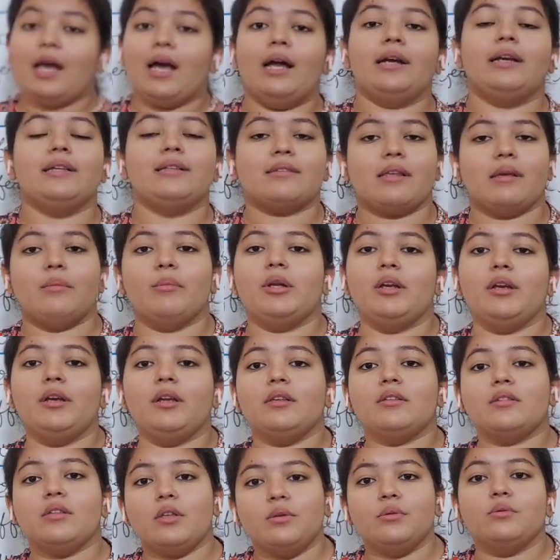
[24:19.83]
to find the
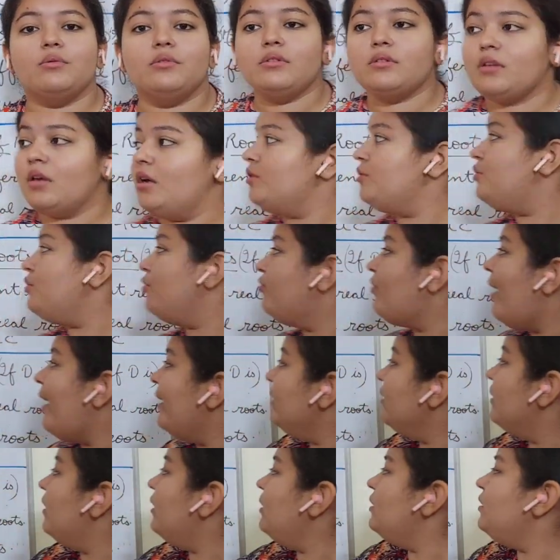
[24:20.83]
nature of roots.
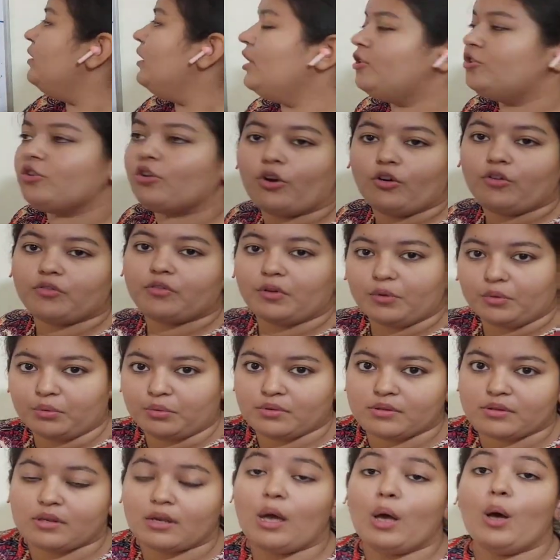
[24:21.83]
Whenever the
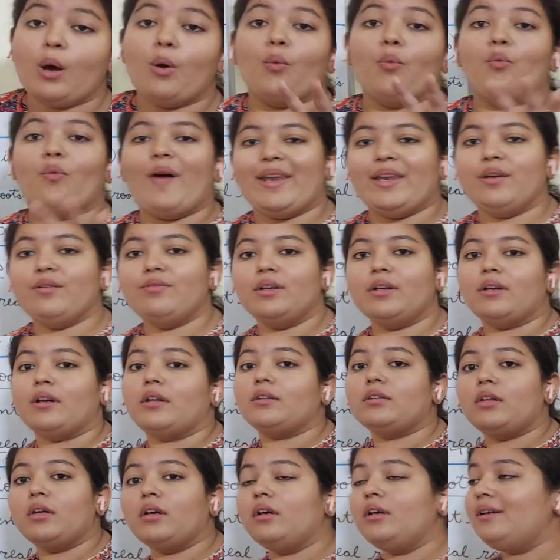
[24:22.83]
discriminant
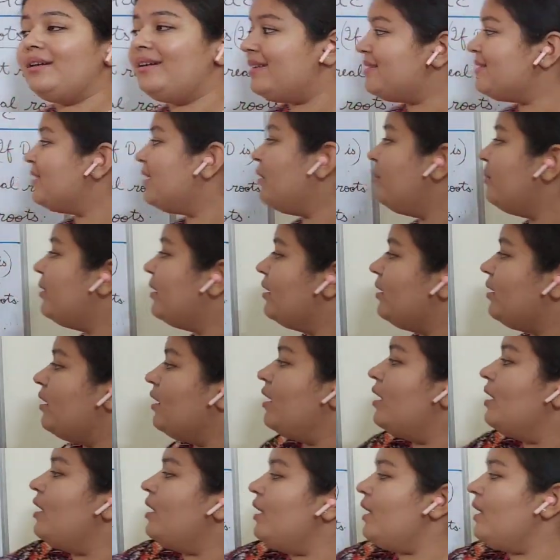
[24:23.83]
is greater than
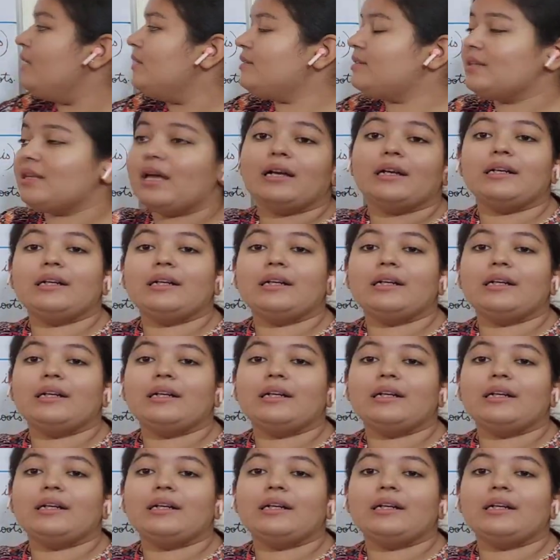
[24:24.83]
0, okay?